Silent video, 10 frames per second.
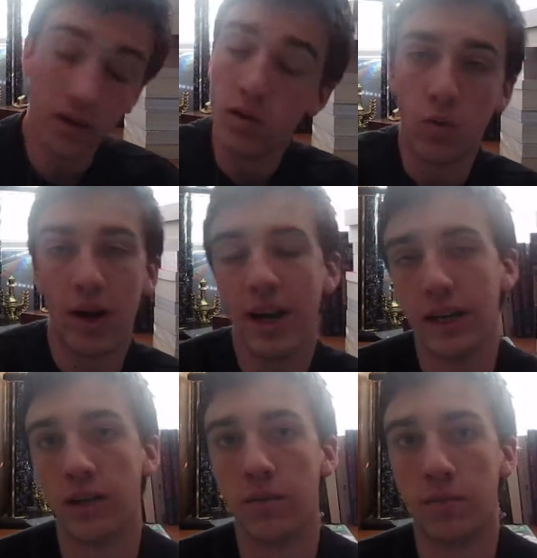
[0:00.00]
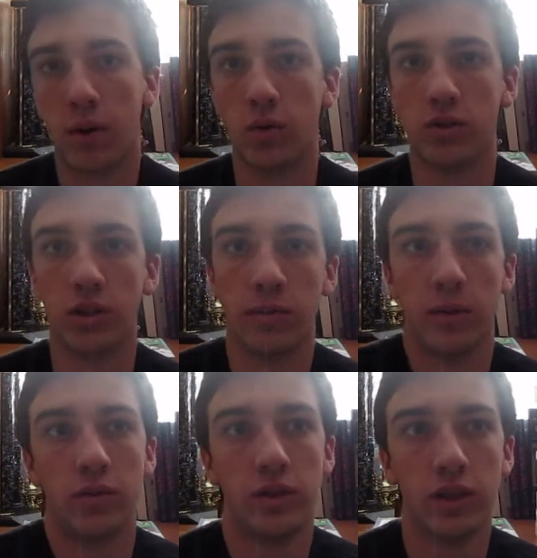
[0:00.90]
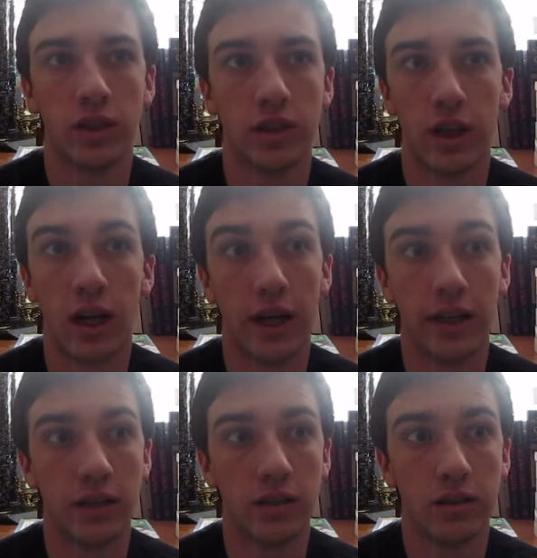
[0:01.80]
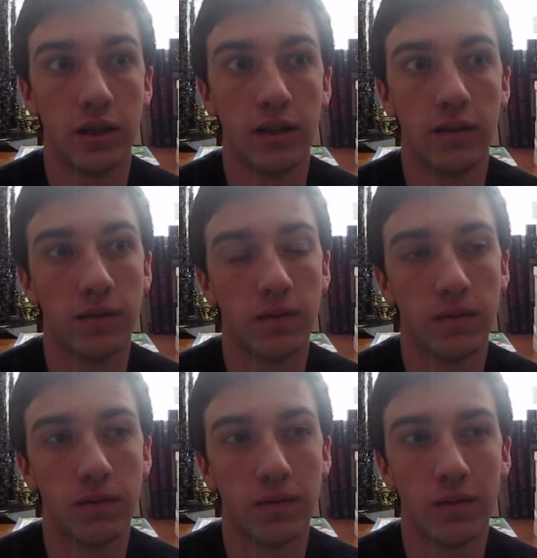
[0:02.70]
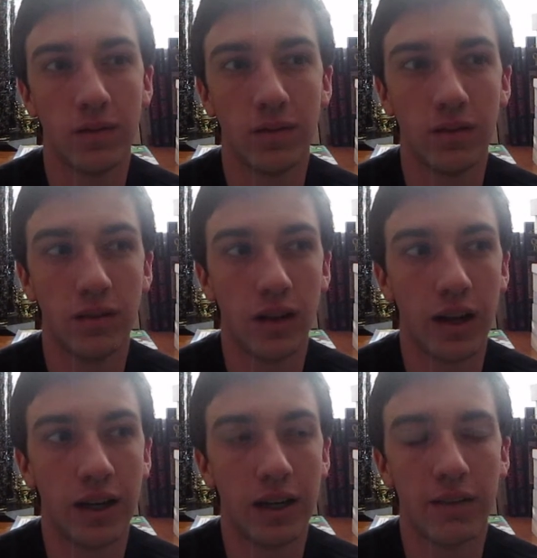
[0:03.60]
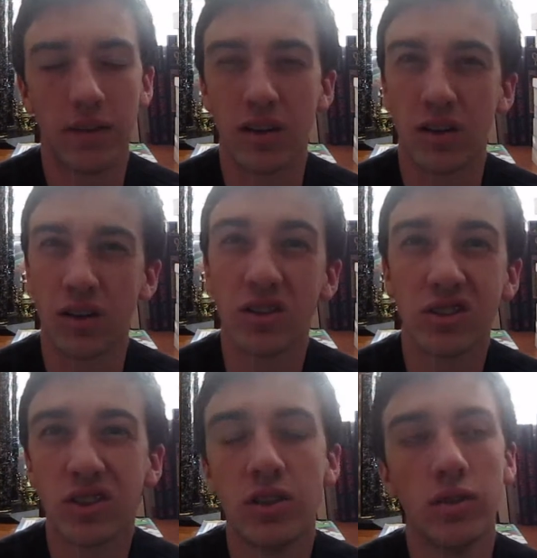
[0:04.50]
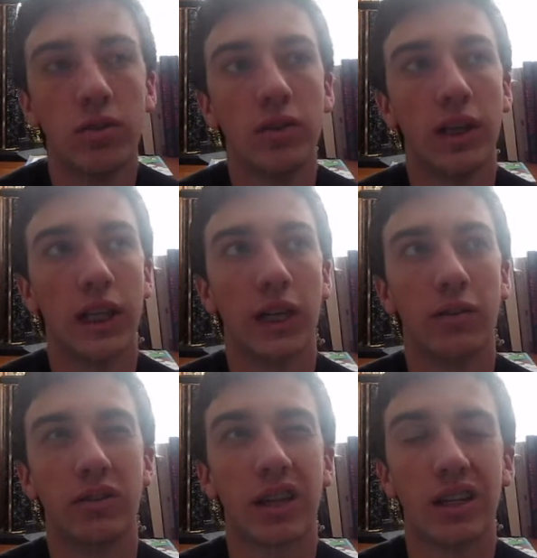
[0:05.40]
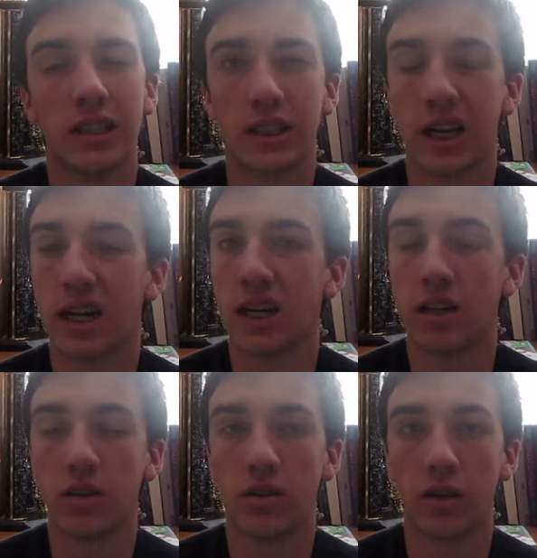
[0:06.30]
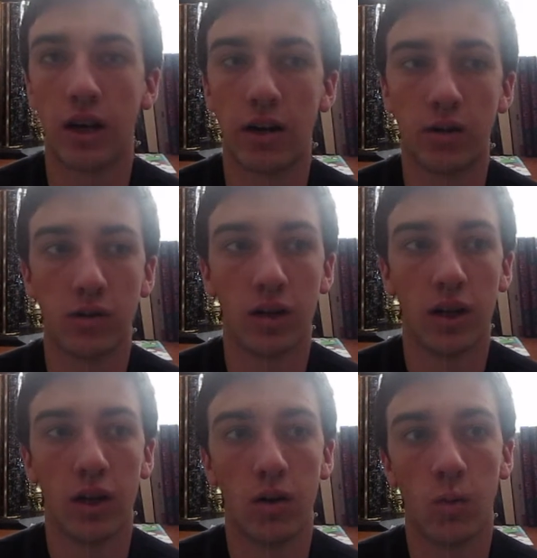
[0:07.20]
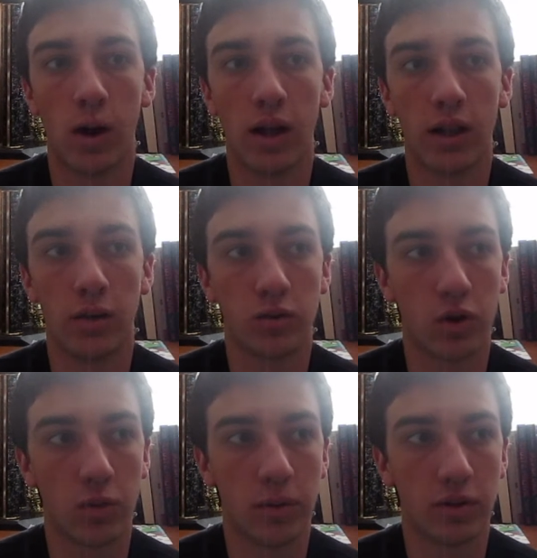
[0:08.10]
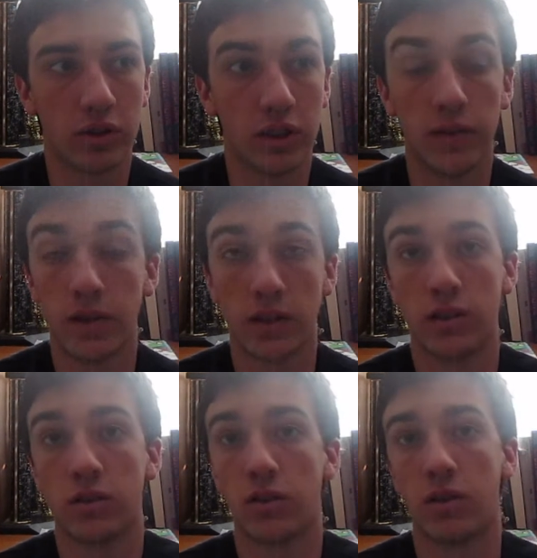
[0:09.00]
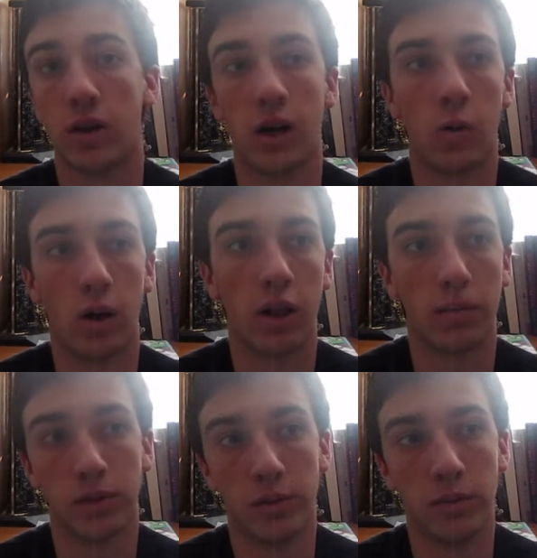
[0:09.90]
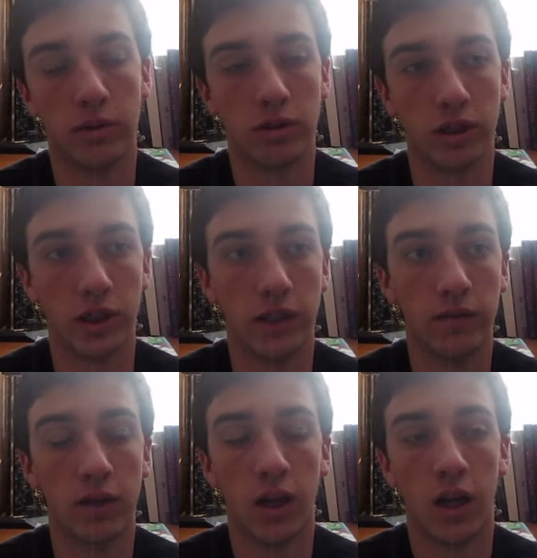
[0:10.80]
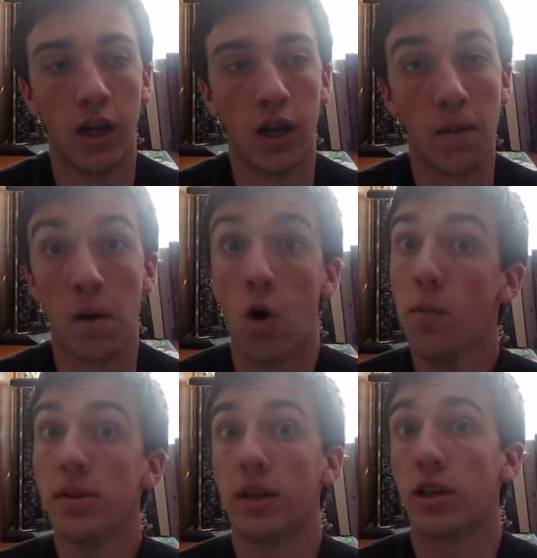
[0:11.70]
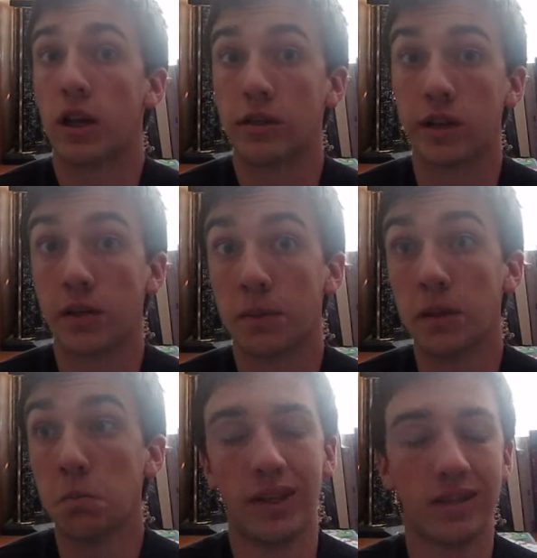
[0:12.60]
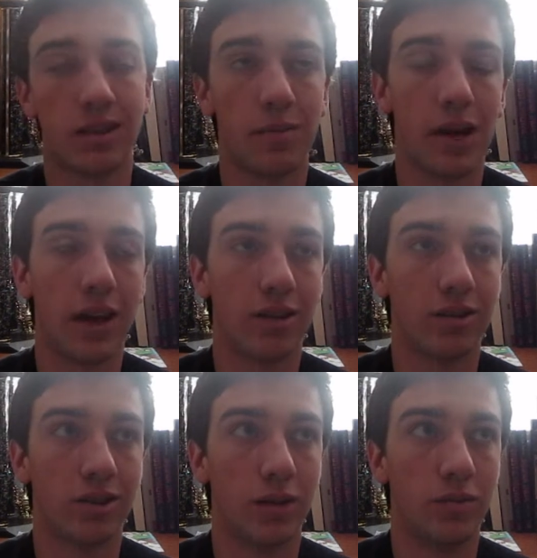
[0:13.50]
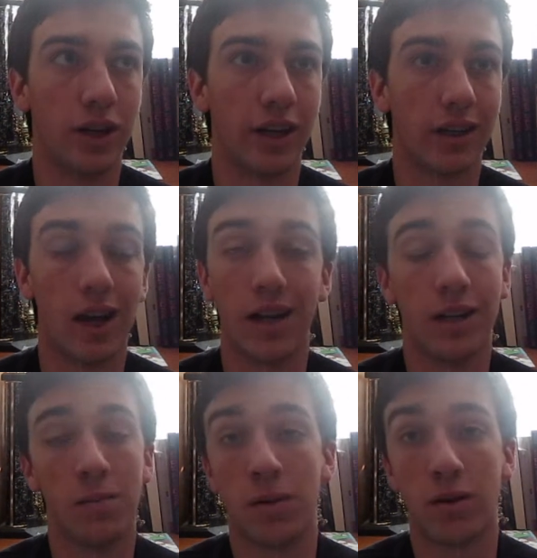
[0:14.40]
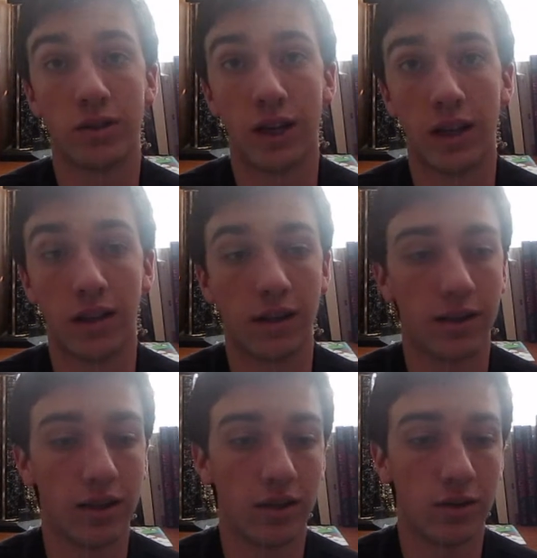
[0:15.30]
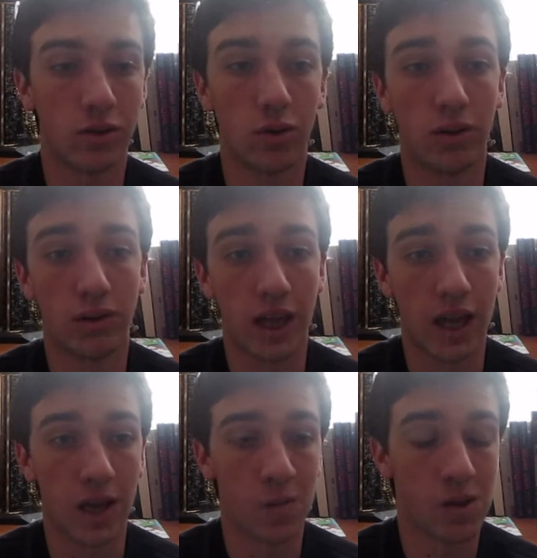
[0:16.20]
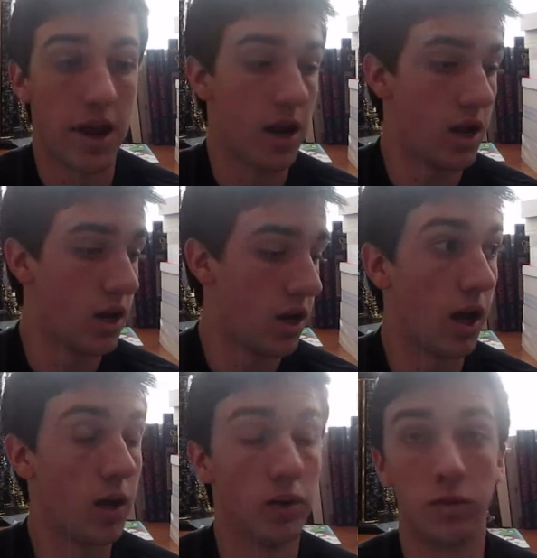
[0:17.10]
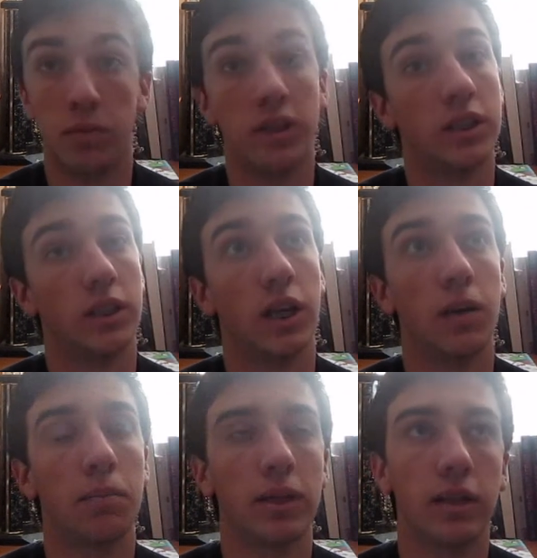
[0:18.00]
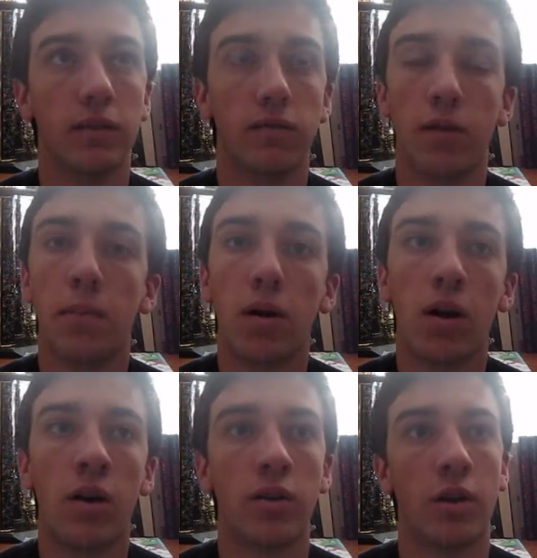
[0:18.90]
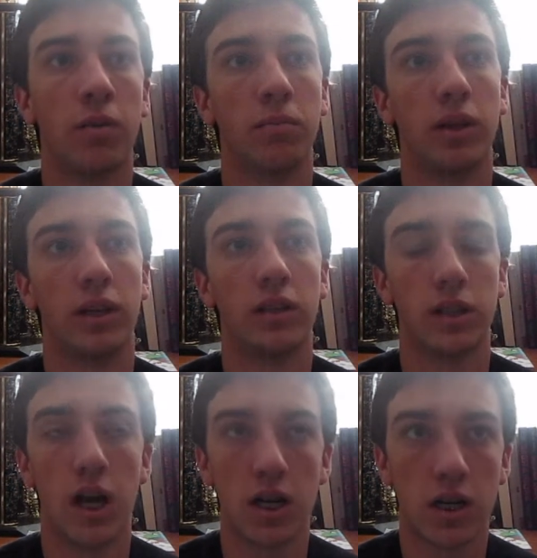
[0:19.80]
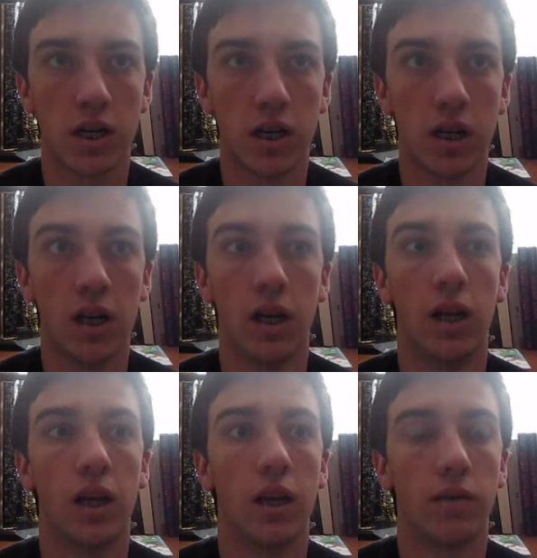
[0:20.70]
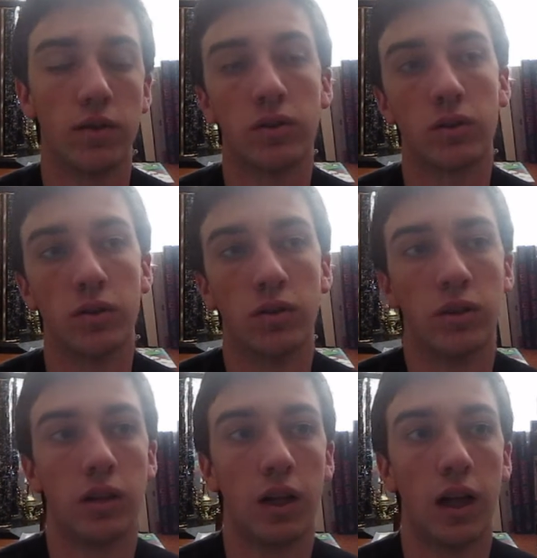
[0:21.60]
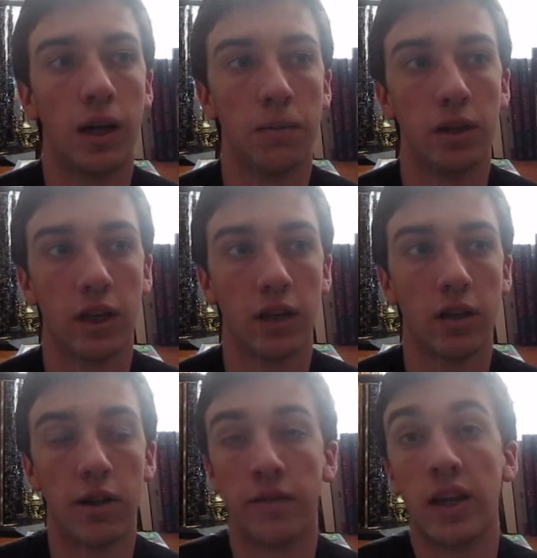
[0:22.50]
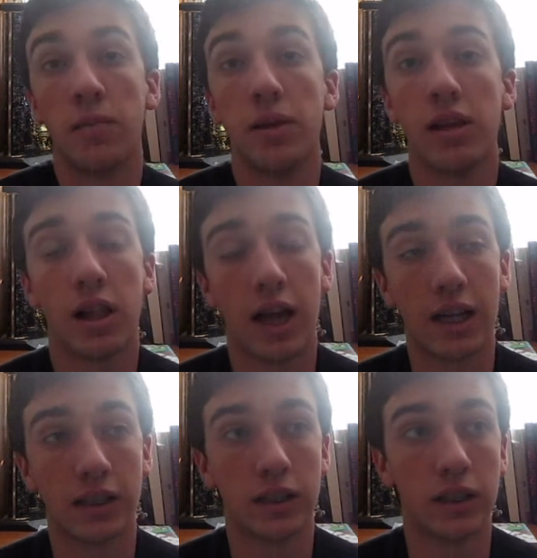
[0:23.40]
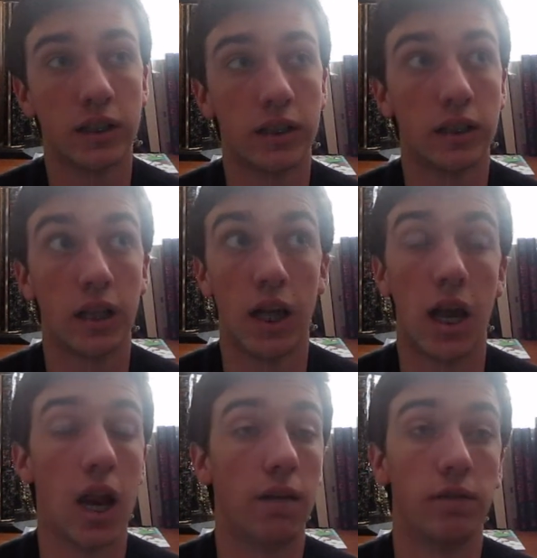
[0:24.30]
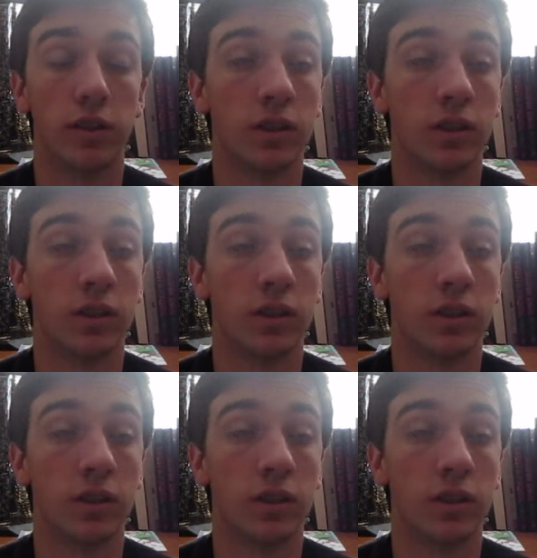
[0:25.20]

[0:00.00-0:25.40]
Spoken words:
don't know why I didn't post them. It was just I didn't have that urge to, and I was kind of scared. I don't know how well I was going to be received. I still don't know how well I'm going to be received. I'm hoping that you guys like me. Basically, back on the subject, I didn't post anything, and then school came and I was busy. I played football, now I'm playing soccer for school. I'm taking a lot of AP classes, and I've